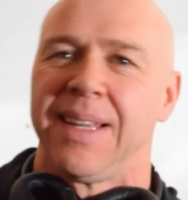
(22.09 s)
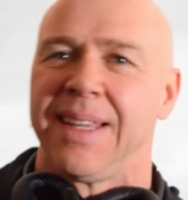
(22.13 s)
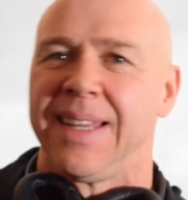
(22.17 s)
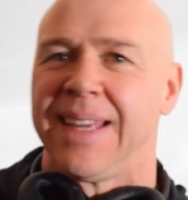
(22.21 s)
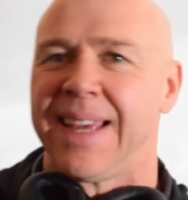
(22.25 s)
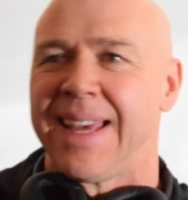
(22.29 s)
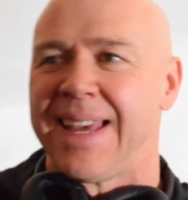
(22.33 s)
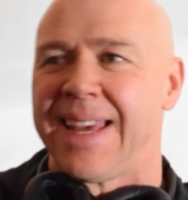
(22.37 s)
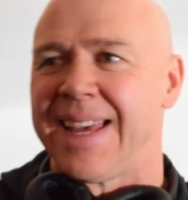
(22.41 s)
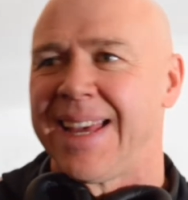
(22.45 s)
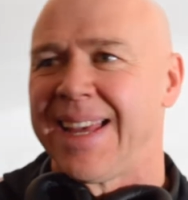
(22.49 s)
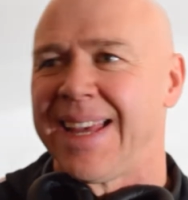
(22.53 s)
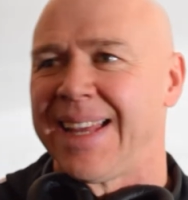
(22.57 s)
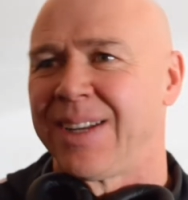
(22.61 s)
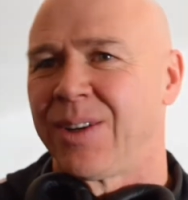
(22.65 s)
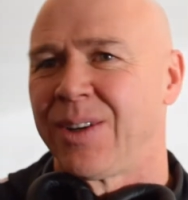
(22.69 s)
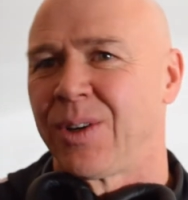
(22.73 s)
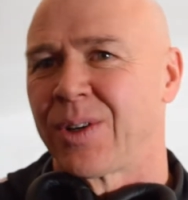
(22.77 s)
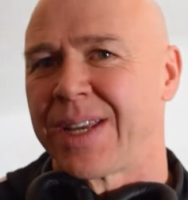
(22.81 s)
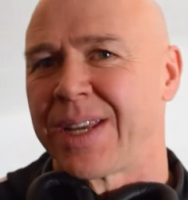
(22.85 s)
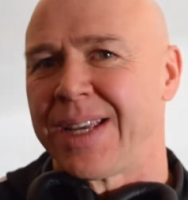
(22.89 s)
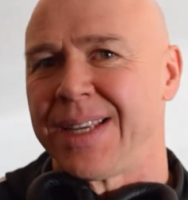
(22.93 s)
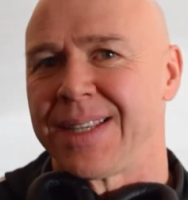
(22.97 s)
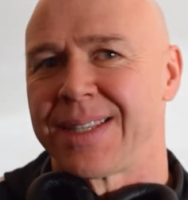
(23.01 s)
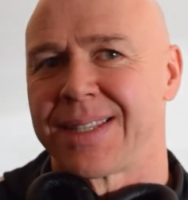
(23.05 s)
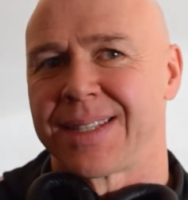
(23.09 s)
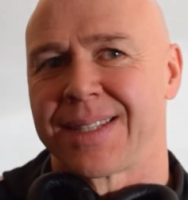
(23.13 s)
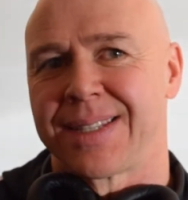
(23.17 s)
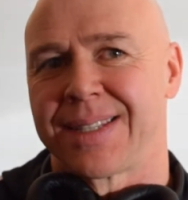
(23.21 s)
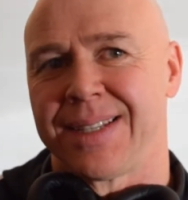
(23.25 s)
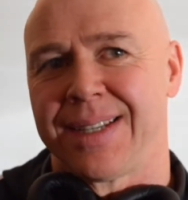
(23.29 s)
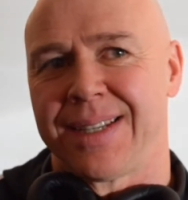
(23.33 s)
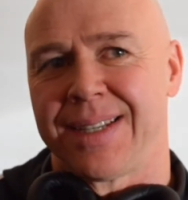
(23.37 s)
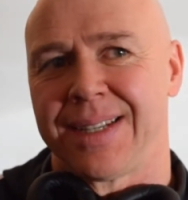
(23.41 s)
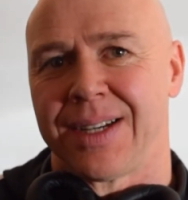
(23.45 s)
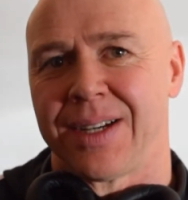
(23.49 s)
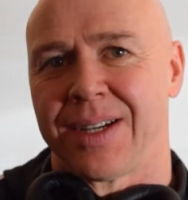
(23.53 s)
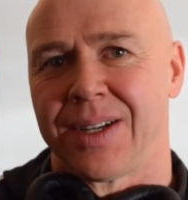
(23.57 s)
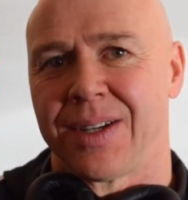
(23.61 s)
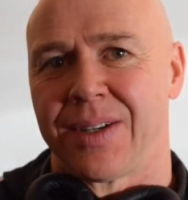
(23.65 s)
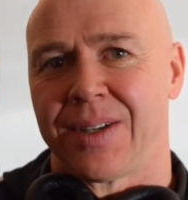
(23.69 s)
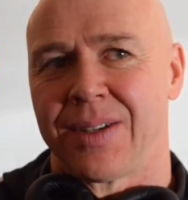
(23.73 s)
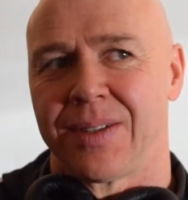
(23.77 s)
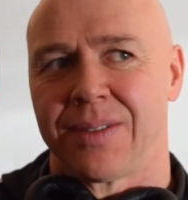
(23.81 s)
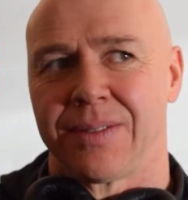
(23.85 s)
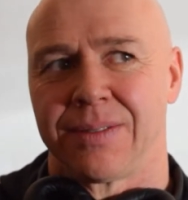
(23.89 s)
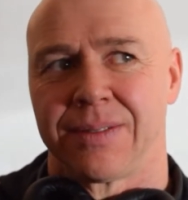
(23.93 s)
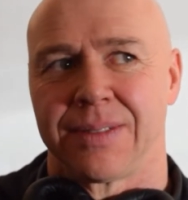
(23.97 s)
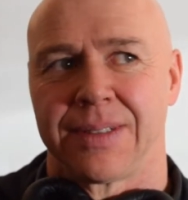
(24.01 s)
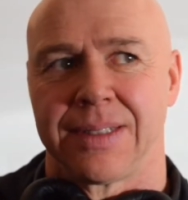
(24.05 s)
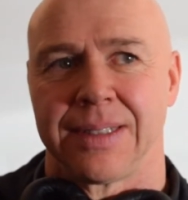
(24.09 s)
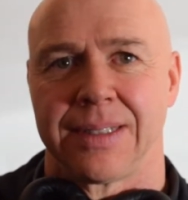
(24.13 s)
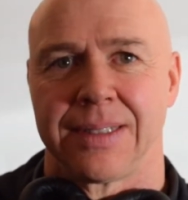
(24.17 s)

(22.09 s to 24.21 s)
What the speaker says: Yeah, look, it's, you know,